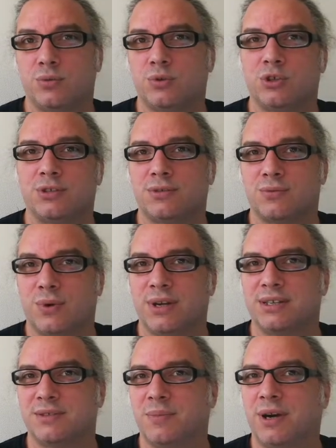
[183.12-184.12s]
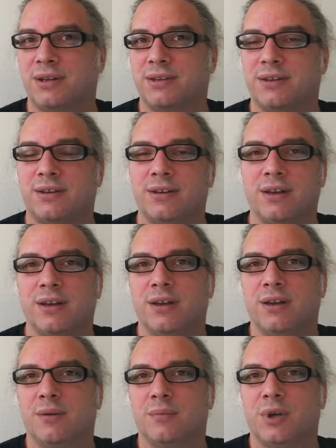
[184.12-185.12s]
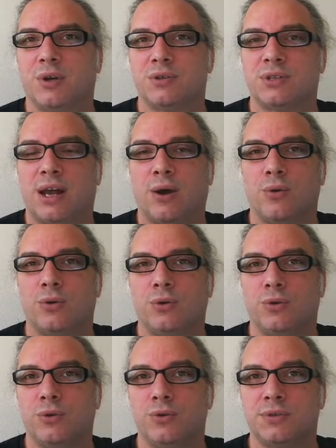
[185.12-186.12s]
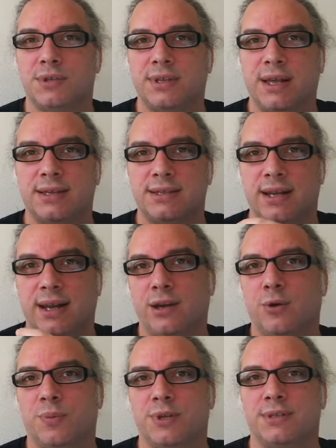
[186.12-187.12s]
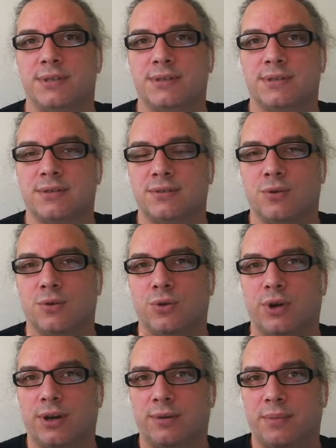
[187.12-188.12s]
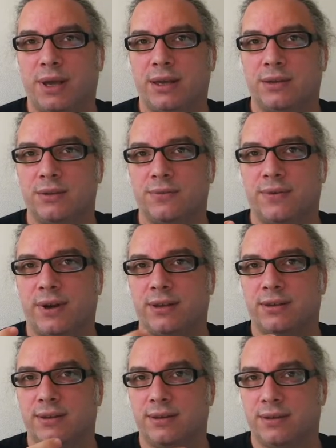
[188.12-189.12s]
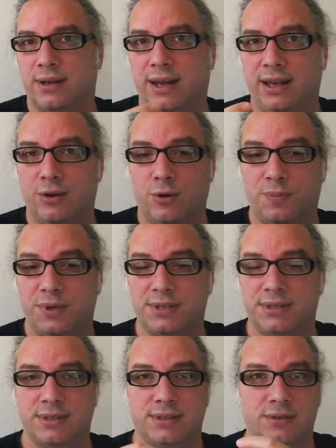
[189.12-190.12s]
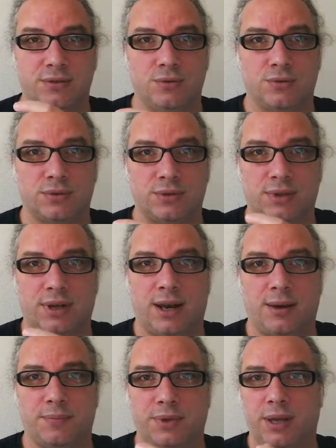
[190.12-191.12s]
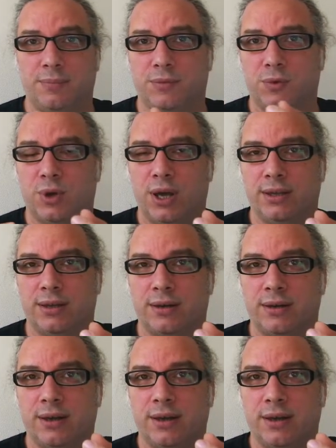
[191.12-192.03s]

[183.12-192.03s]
which is way smarter because now you use it as a lego pieces so you can make different lego pieces you clump them together